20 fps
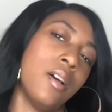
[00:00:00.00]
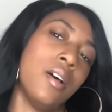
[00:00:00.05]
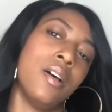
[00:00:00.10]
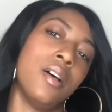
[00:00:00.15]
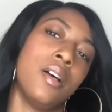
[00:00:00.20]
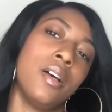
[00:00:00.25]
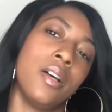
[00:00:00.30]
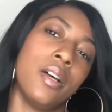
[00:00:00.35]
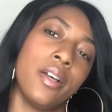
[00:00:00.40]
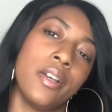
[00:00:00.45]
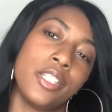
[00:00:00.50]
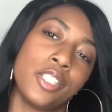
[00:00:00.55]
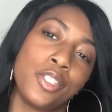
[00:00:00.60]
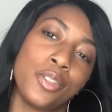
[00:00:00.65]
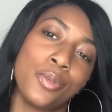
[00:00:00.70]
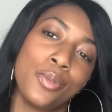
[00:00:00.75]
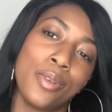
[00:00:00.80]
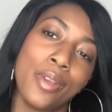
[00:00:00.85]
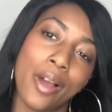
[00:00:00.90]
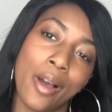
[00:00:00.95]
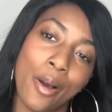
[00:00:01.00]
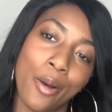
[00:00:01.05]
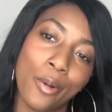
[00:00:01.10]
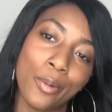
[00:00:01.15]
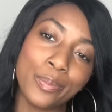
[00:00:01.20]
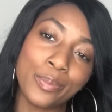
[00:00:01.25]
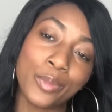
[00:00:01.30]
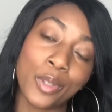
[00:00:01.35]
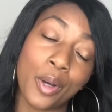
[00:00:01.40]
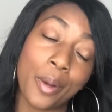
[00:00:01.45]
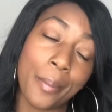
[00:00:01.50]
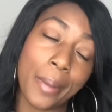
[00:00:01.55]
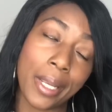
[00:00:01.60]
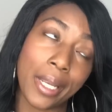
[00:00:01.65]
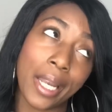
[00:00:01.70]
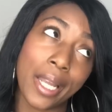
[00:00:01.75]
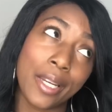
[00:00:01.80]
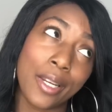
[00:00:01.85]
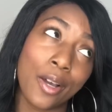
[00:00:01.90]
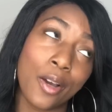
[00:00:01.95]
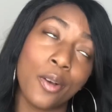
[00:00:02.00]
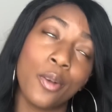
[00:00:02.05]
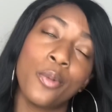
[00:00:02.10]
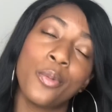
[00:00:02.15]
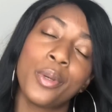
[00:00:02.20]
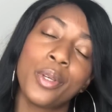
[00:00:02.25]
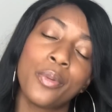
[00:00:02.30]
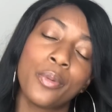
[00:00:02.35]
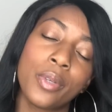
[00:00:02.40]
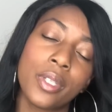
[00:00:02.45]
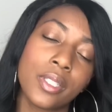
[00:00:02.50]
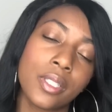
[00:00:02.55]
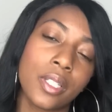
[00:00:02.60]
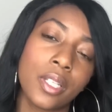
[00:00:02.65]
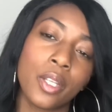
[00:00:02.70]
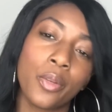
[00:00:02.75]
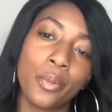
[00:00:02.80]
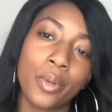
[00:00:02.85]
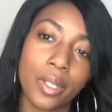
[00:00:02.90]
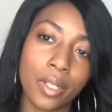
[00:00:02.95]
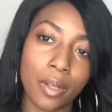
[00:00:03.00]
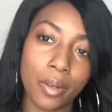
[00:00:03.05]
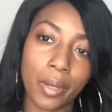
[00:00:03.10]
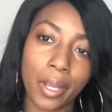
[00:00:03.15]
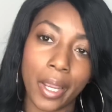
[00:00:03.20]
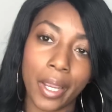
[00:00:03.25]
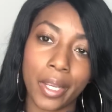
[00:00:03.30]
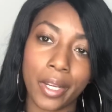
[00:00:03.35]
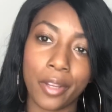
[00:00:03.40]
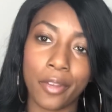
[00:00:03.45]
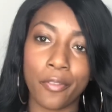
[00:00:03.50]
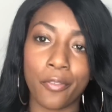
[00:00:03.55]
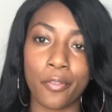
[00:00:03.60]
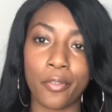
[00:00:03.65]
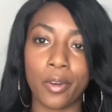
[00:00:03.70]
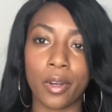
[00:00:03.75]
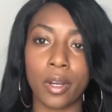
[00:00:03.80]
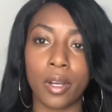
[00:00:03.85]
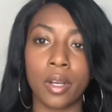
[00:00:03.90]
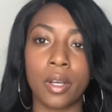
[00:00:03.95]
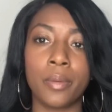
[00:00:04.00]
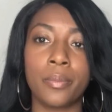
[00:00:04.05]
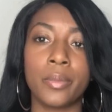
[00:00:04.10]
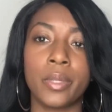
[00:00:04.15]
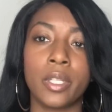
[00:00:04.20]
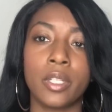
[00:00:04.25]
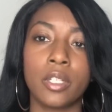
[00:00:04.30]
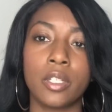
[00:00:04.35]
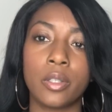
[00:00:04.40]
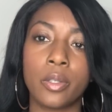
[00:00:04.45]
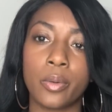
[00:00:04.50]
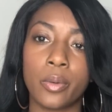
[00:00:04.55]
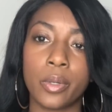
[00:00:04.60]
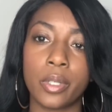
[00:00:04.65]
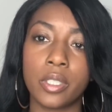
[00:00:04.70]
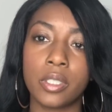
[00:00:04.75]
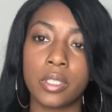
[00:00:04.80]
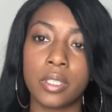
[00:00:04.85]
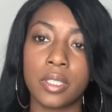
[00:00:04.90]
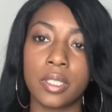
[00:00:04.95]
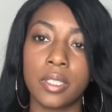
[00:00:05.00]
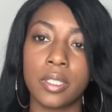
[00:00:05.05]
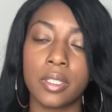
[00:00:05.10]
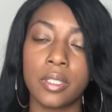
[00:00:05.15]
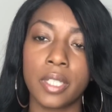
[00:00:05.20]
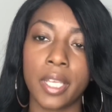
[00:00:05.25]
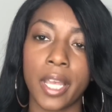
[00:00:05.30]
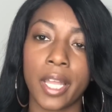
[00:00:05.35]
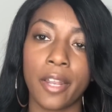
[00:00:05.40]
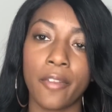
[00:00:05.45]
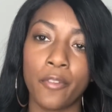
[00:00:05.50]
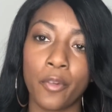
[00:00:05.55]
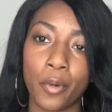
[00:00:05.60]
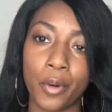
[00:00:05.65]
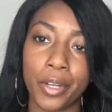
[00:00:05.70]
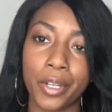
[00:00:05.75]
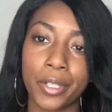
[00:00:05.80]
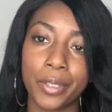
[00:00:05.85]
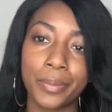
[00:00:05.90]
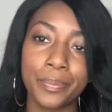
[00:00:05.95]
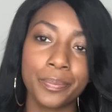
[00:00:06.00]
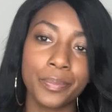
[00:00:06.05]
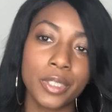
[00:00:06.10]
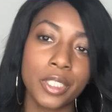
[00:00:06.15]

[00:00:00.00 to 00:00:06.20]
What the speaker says: As you know or may not know, we recently relocated from Illinois to California,